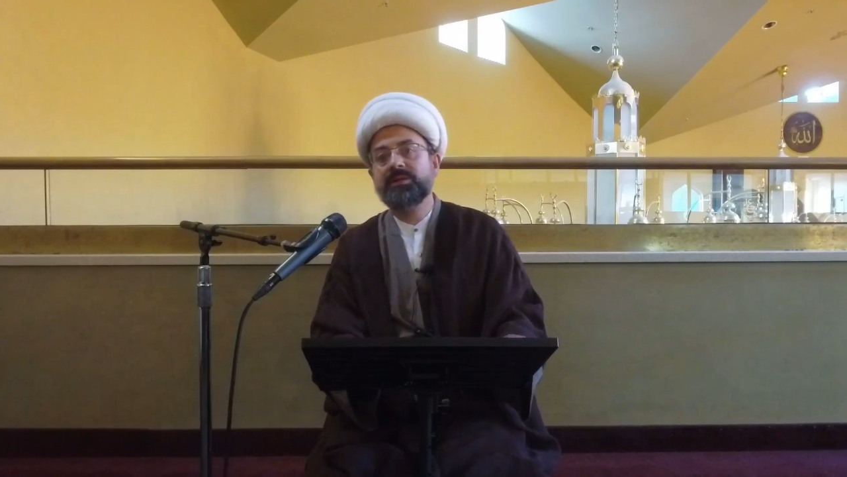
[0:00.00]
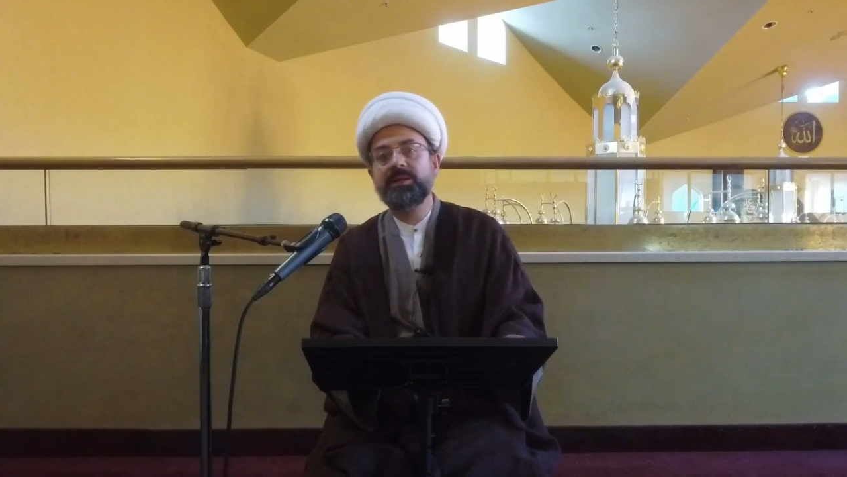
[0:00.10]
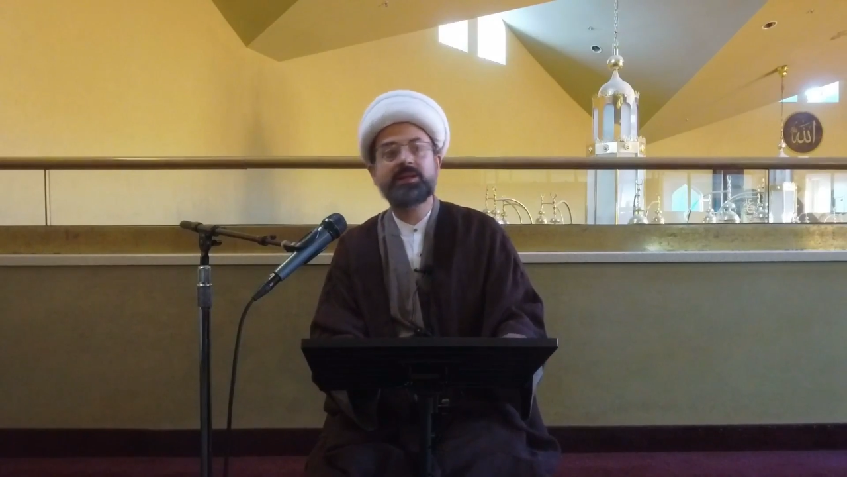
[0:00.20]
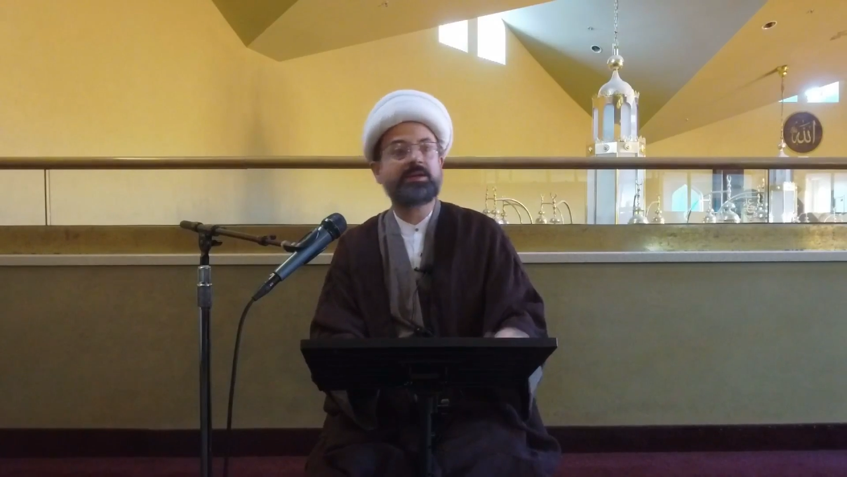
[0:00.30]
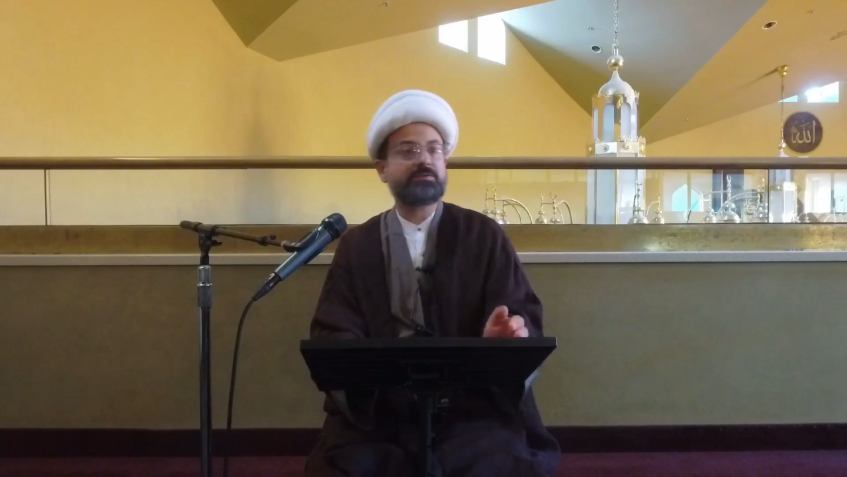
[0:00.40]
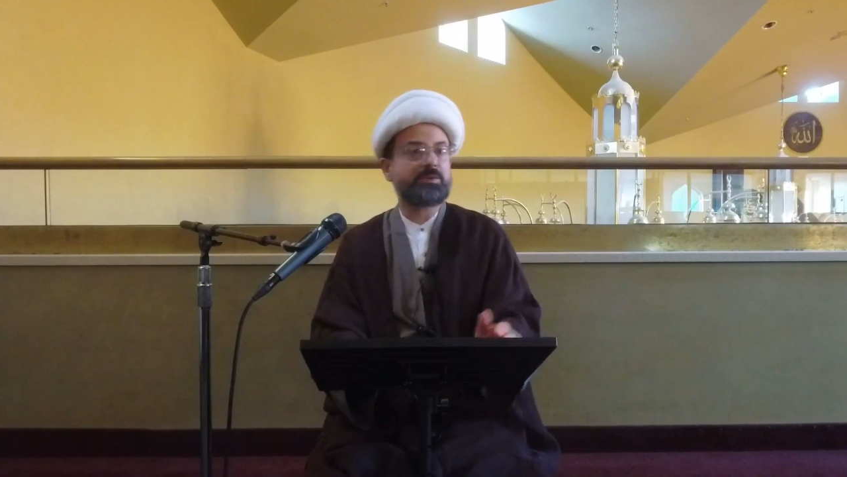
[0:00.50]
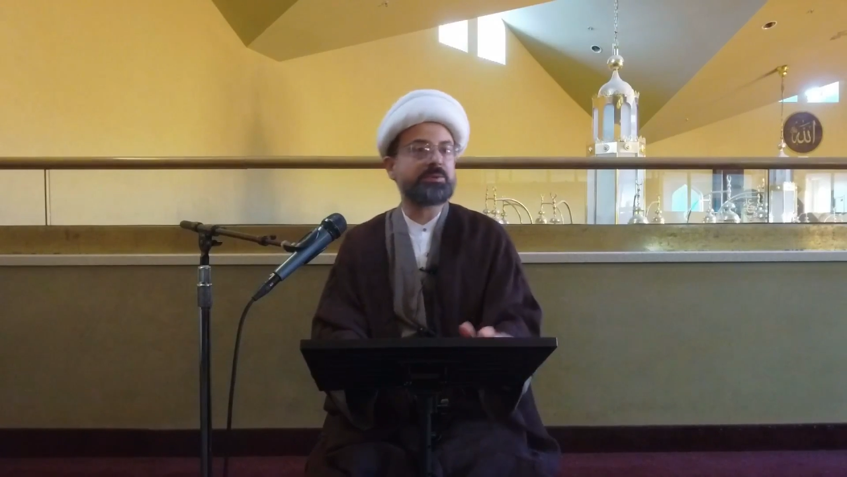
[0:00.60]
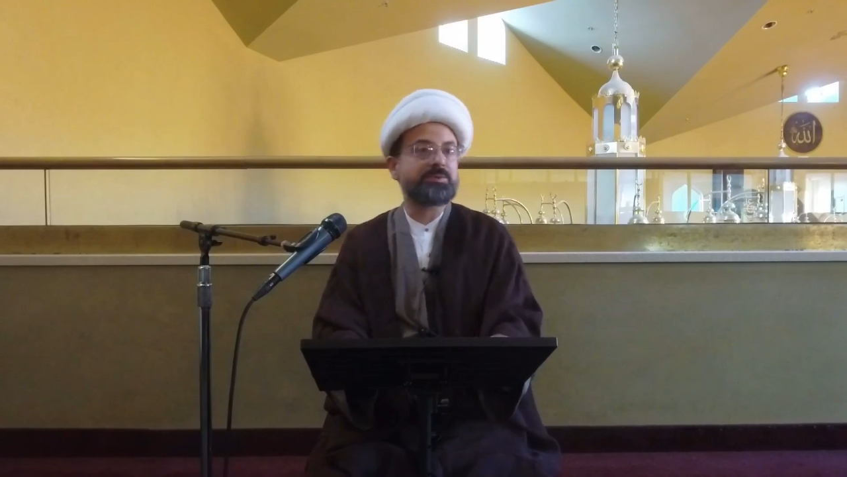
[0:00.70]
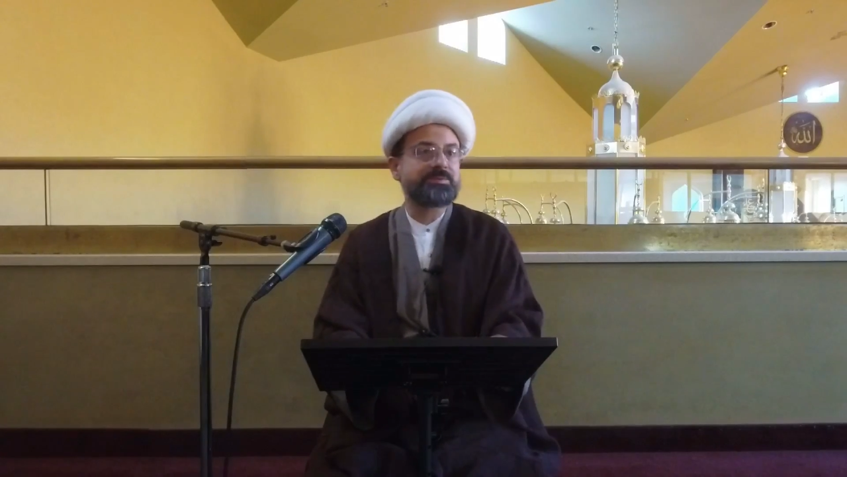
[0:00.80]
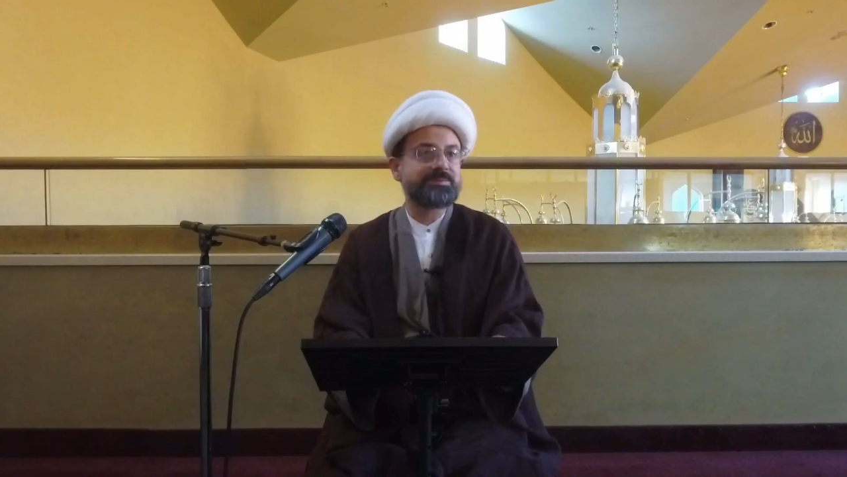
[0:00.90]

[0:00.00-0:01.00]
Al-Kafirun.